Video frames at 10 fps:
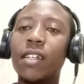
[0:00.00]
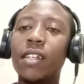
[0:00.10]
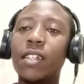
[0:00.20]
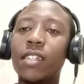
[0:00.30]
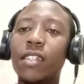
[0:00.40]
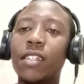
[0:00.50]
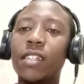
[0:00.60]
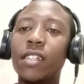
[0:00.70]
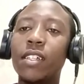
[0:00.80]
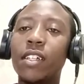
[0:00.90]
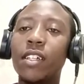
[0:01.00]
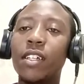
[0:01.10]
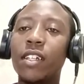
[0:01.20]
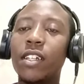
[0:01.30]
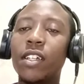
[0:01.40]
is
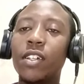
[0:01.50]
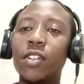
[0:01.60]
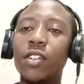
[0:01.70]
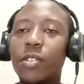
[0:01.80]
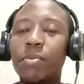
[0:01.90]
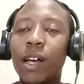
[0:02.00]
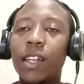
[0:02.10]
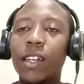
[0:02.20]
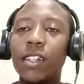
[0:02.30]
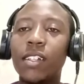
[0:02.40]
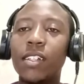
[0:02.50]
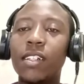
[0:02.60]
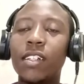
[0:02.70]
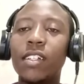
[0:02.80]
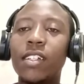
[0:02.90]
not man,
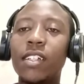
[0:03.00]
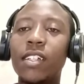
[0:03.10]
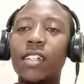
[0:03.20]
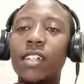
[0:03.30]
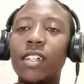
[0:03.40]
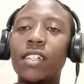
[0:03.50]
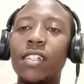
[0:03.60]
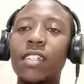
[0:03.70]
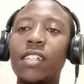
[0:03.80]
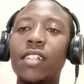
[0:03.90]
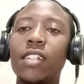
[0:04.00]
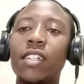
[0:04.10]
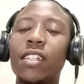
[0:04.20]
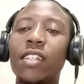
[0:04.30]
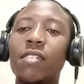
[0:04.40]
it is
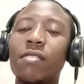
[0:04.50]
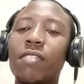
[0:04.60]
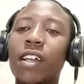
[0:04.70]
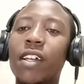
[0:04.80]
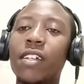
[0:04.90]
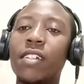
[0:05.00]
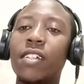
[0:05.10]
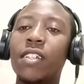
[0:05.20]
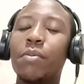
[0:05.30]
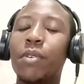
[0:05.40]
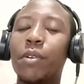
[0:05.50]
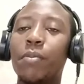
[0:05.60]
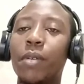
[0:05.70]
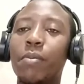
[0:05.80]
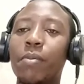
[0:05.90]
sin. The virus is the
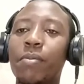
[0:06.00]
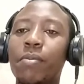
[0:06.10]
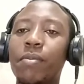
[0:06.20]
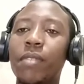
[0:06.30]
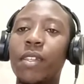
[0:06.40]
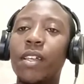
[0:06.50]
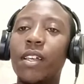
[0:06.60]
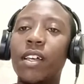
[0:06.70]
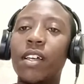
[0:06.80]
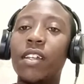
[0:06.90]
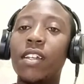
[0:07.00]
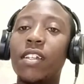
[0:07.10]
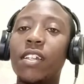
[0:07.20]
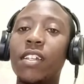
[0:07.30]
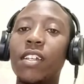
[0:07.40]
problem. And
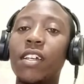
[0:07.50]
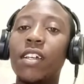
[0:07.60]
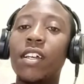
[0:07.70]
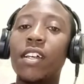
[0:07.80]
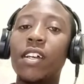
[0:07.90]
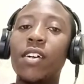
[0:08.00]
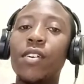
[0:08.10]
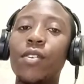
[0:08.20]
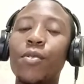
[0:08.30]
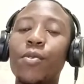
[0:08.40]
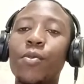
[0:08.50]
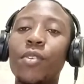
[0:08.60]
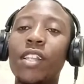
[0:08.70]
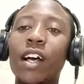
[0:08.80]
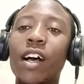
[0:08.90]

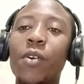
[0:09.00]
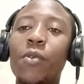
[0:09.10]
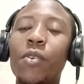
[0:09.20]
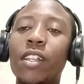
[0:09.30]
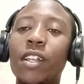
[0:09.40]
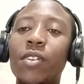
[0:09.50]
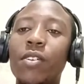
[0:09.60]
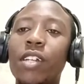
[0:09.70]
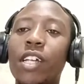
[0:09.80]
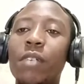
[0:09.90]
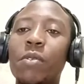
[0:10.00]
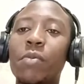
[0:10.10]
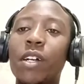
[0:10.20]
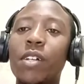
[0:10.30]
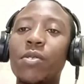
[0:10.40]
when the, uh, when the Lord comes
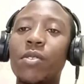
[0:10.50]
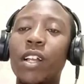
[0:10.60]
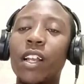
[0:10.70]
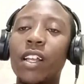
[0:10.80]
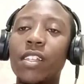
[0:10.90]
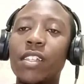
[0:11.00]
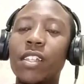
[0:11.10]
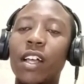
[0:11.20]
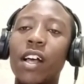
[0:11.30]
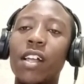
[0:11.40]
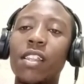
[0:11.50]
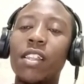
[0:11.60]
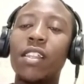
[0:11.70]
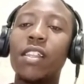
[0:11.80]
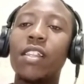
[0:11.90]
back to cleanse the earth
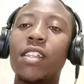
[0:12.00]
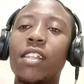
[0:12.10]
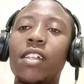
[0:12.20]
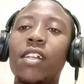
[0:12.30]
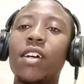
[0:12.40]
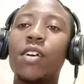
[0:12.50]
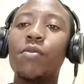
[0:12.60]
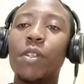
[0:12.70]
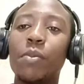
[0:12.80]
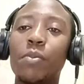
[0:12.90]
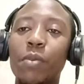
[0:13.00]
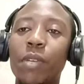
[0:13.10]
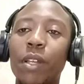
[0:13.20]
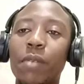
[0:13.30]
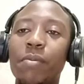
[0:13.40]
of the
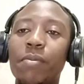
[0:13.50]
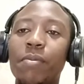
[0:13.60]
problem,